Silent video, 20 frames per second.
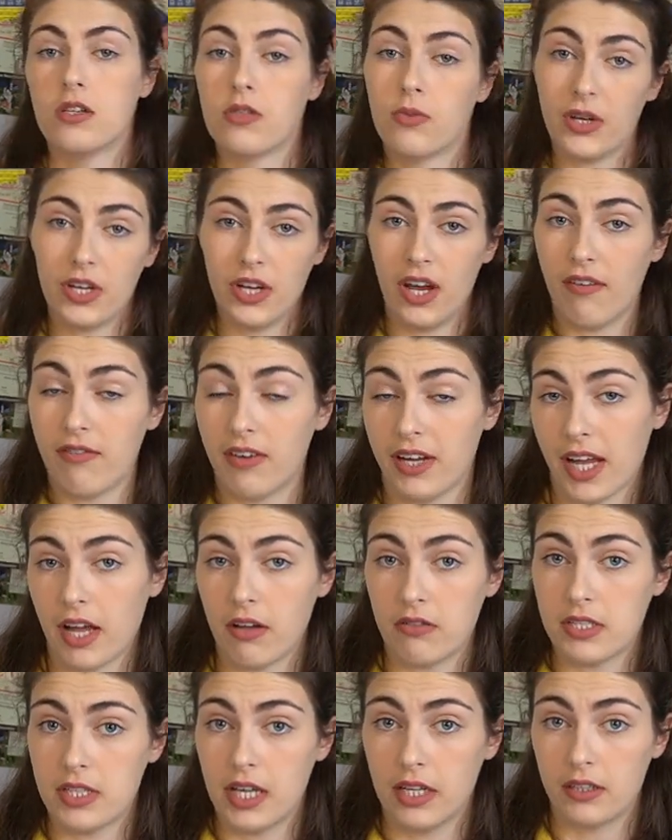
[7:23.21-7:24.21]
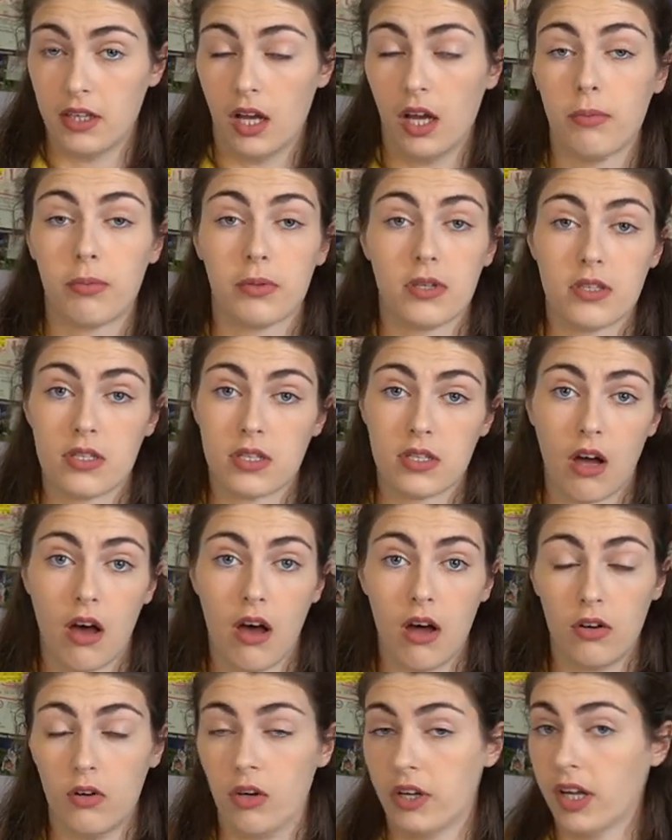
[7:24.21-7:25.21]
So when you have an account set up,
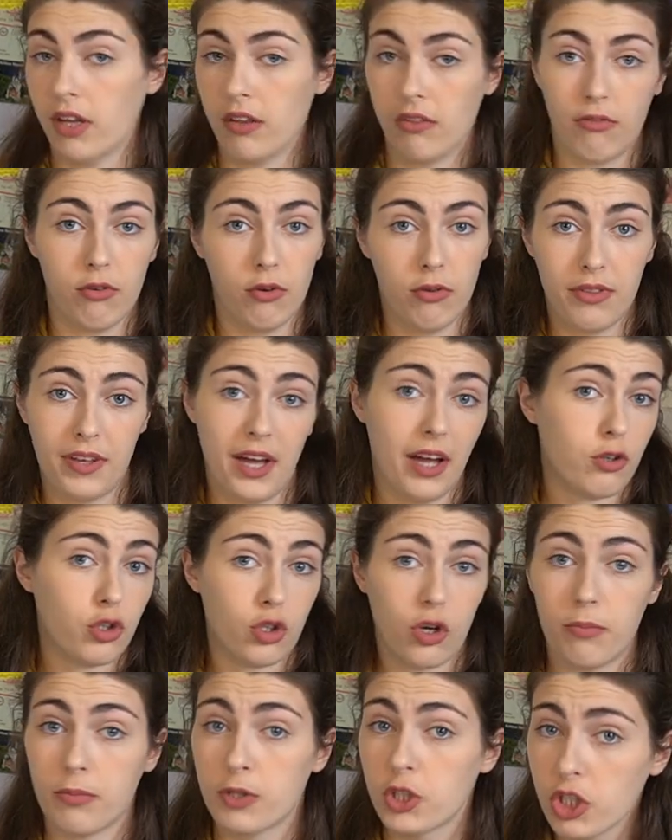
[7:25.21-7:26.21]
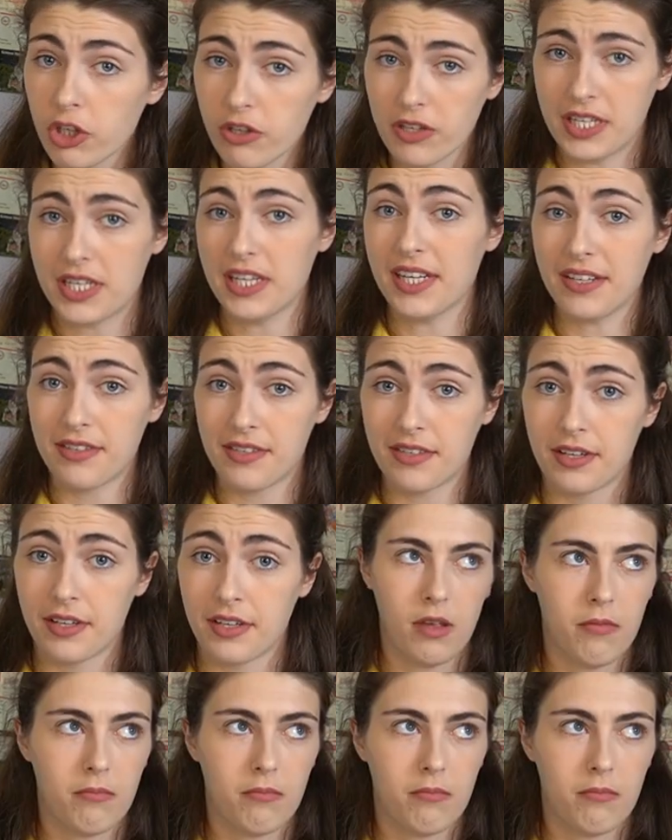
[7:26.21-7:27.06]
start looking through the actual opportunities.